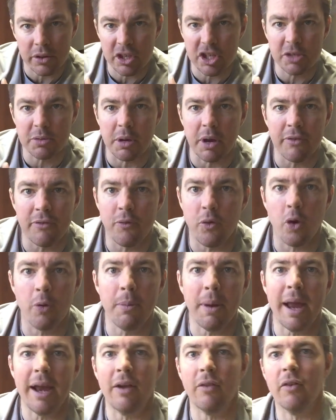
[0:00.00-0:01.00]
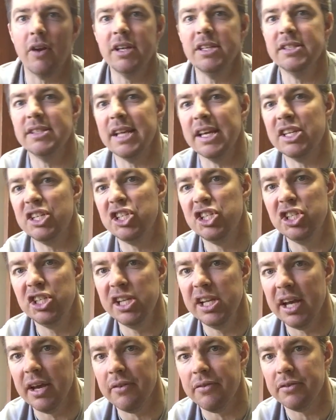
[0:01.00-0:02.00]
just for formatting reason, they
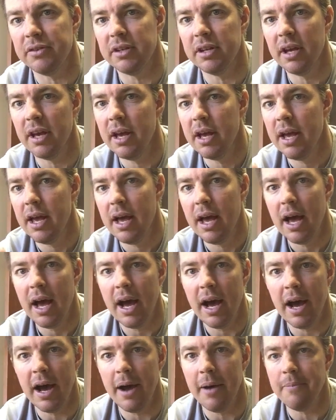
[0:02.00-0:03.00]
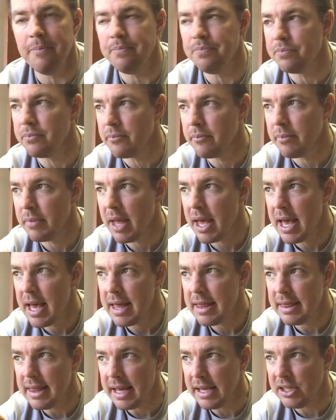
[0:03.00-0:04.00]
shift
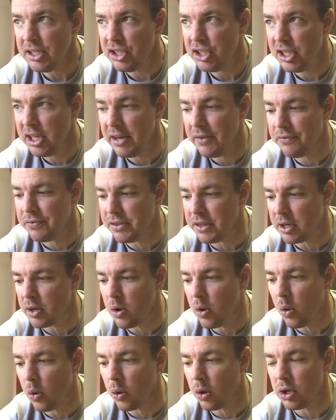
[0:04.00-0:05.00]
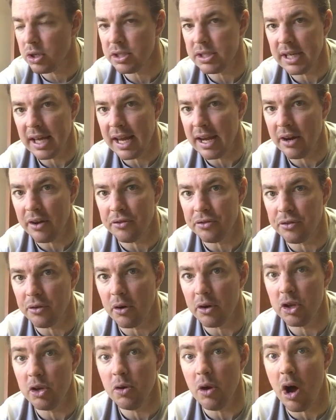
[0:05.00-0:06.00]
the chords and it'll
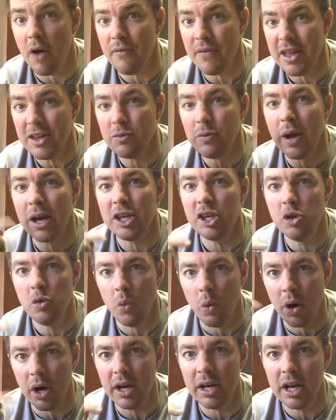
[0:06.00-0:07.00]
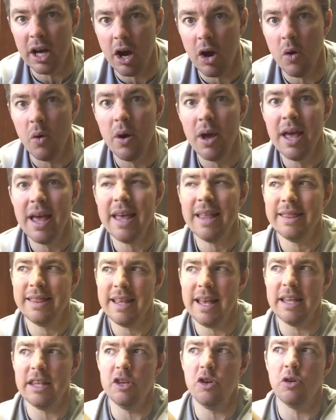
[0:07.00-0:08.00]
throw you off. That's why you want to know
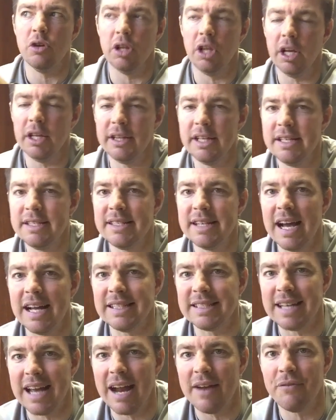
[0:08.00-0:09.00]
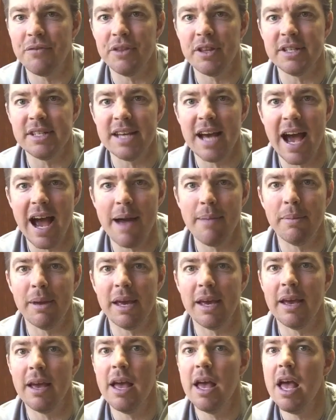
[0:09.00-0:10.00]
that you can look at these sites kind of for the
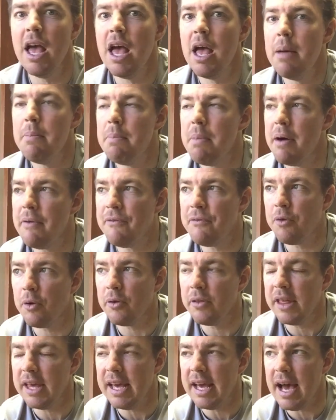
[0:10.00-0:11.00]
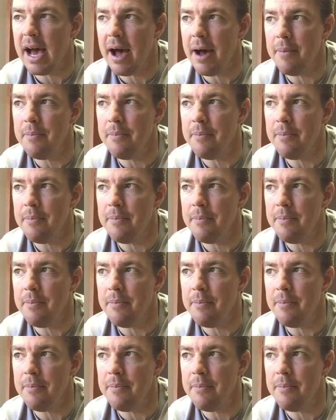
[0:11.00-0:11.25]
timing, but for the